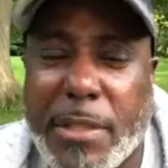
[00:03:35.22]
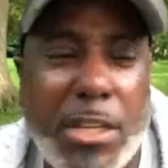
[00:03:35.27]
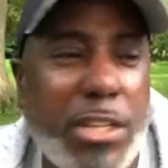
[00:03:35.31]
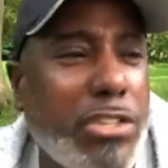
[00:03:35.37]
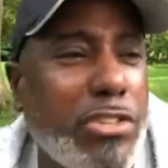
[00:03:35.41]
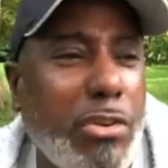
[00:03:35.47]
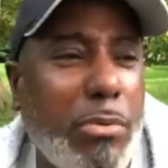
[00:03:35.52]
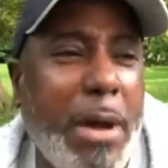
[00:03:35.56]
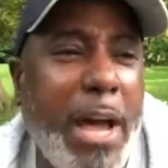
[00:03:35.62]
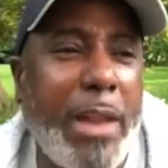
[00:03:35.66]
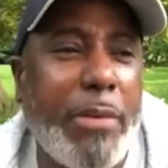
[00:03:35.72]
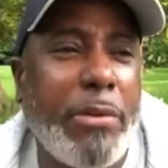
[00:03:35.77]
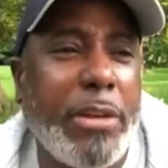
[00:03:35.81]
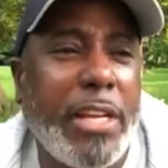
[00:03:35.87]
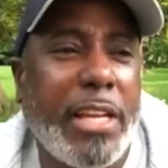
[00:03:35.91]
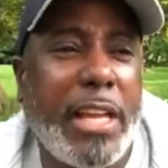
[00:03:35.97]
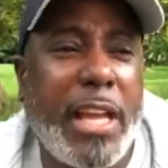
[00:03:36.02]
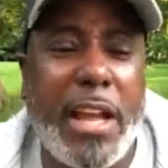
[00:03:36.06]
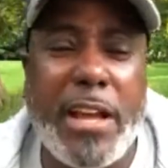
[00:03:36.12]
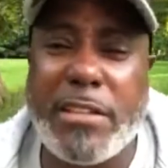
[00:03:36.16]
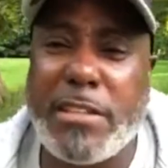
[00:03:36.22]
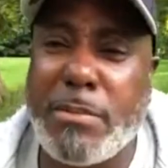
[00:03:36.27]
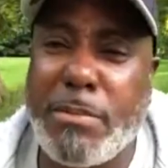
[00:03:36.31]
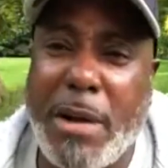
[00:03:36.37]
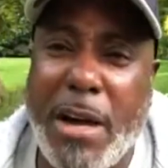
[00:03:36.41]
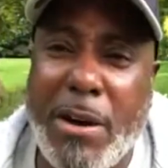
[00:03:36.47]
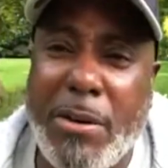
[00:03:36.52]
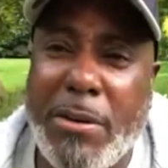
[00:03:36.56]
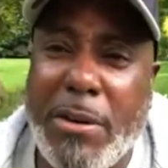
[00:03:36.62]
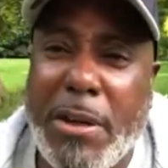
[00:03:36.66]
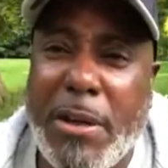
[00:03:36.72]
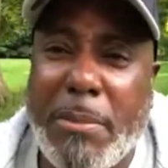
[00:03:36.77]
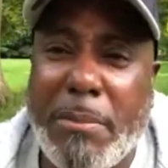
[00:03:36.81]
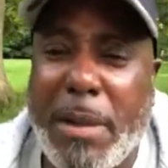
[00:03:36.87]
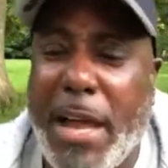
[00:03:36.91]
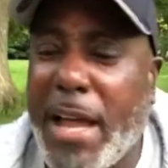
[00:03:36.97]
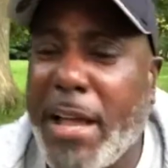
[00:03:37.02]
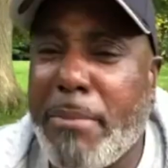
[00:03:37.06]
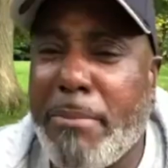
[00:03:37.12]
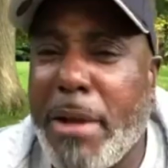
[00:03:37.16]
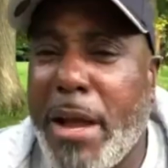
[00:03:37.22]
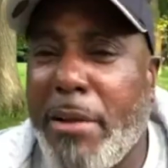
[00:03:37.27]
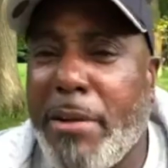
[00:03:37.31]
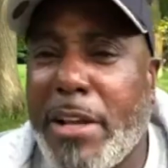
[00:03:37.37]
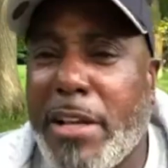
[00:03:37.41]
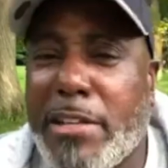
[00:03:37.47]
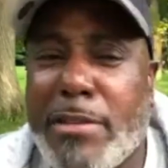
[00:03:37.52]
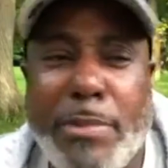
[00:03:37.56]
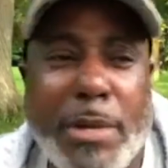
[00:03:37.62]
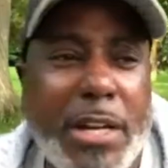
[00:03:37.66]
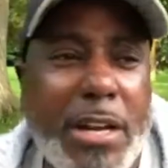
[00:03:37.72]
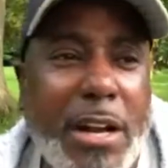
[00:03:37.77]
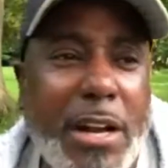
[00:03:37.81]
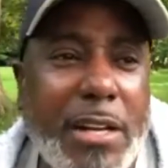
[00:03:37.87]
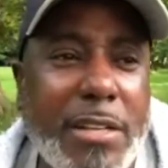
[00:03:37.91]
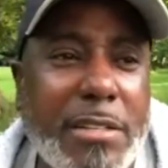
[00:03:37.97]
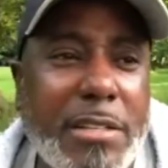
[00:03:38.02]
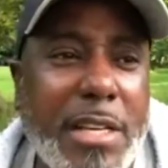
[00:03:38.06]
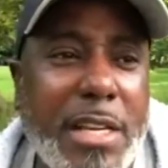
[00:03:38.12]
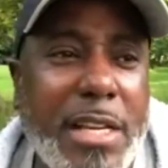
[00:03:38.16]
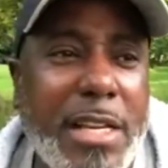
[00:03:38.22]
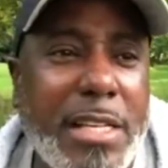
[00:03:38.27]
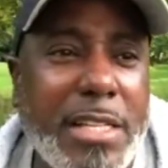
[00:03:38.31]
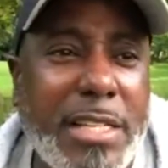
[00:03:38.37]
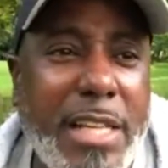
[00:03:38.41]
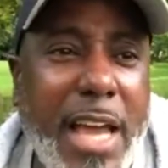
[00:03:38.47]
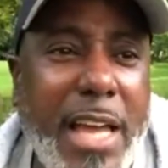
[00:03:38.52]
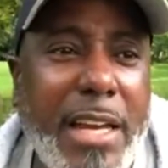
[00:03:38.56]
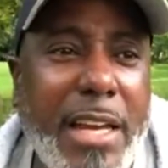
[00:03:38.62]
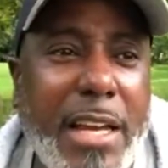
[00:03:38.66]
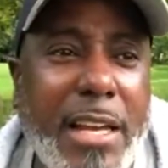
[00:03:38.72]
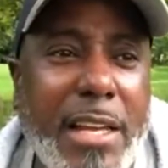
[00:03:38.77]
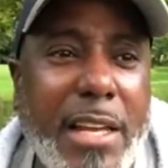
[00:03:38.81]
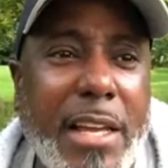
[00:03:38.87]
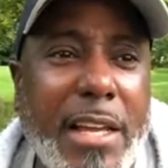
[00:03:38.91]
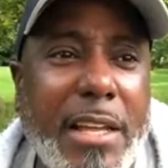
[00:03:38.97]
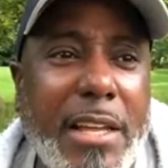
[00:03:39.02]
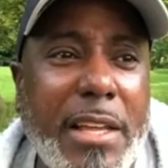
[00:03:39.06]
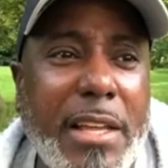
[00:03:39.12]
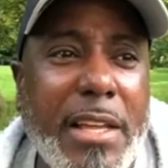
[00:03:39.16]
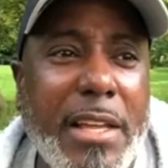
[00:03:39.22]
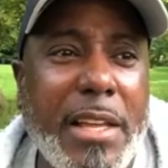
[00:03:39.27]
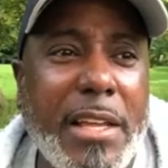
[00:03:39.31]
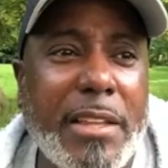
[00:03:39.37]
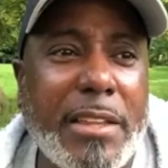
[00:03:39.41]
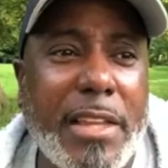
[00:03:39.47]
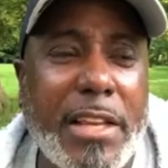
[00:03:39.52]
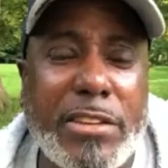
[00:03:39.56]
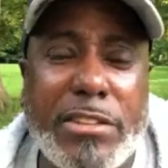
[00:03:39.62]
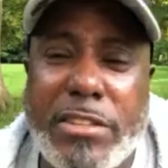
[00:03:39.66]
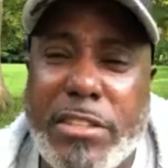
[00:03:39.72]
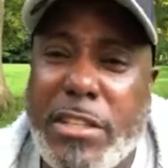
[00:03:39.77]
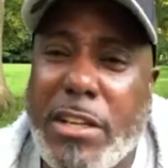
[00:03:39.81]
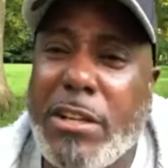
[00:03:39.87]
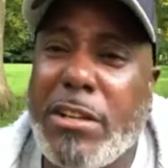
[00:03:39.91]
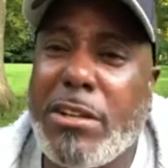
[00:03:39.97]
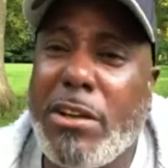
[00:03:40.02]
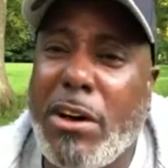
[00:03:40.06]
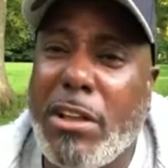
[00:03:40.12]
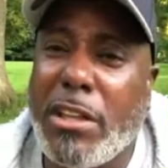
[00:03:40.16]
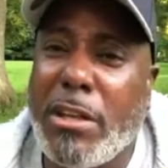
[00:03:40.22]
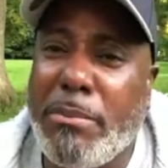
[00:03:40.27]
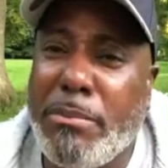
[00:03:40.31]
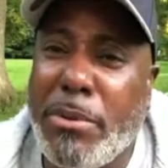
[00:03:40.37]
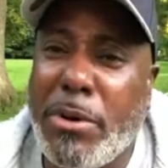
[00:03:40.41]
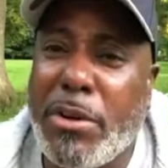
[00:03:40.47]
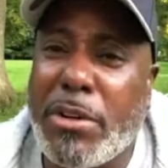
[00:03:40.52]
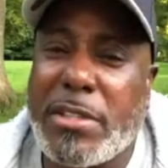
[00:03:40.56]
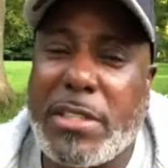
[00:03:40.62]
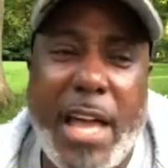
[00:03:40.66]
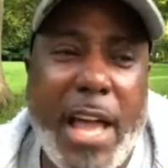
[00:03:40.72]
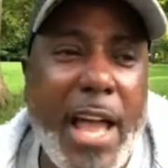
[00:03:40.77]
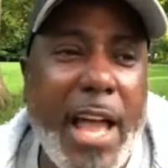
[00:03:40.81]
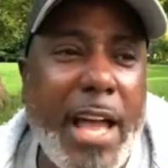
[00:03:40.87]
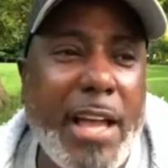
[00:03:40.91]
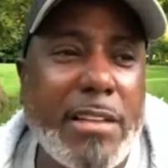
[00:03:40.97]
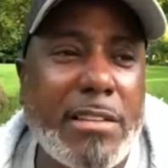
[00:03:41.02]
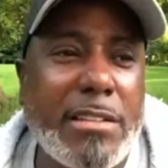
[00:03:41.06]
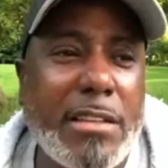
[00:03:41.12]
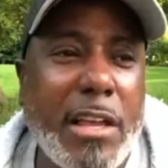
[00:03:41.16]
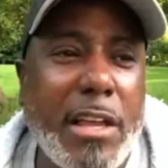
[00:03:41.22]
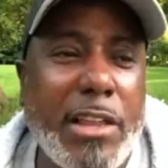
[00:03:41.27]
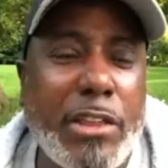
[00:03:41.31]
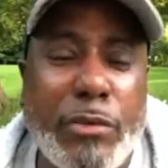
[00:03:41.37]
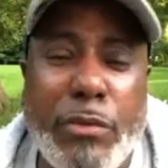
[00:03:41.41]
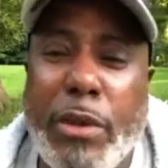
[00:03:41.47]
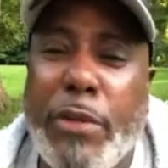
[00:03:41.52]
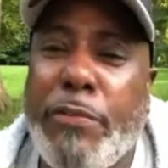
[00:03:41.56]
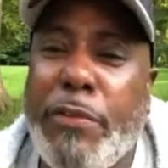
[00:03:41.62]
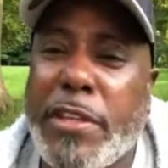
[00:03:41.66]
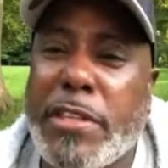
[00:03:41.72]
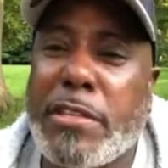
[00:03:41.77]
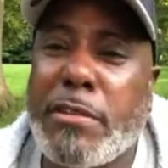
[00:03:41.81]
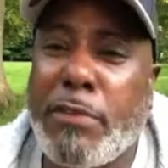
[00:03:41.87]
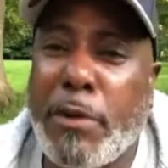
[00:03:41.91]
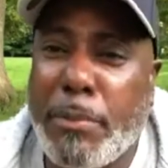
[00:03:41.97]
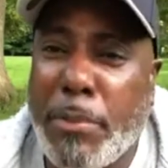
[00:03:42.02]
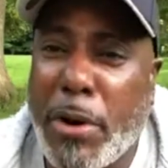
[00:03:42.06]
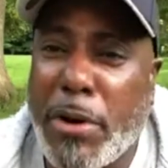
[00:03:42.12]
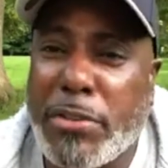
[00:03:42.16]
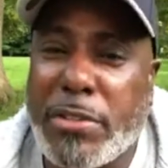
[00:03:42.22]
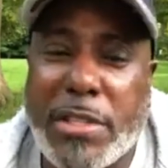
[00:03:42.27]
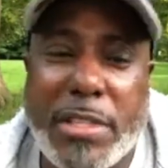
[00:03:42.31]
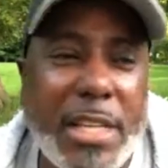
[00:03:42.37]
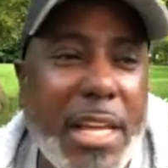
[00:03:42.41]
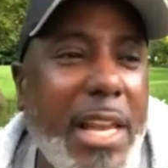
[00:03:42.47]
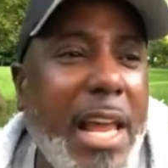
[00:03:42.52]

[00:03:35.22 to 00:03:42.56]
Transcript: because nobody really cares about black Americans because technically they're still on the books as three fifths of a person.